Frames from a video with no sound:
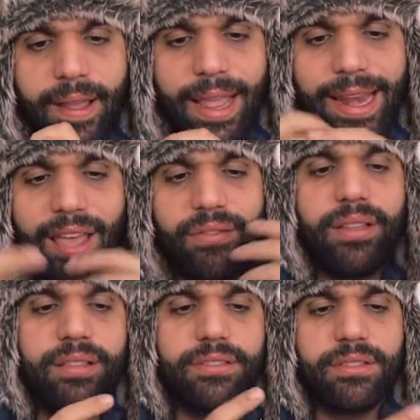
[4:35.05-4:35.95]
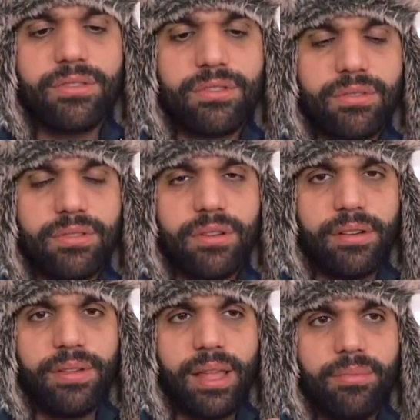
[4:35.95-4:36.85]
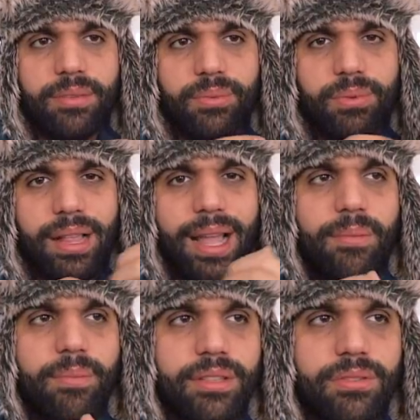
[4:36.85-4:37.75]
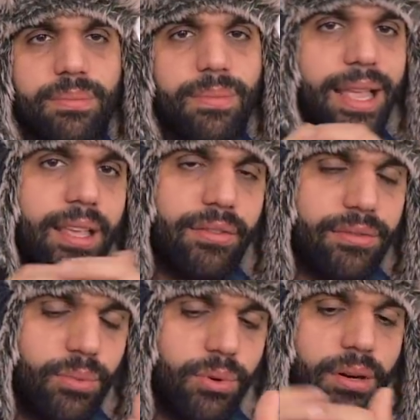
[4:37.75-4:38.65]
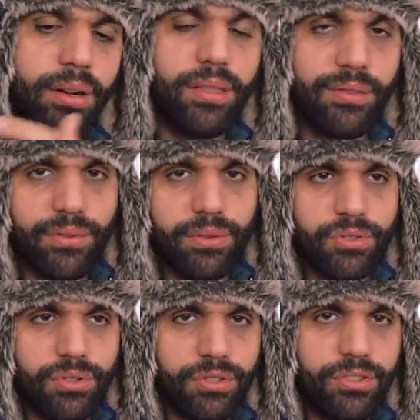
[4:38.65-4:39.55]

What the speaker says: and having this new studio available will help me to make even more in the future.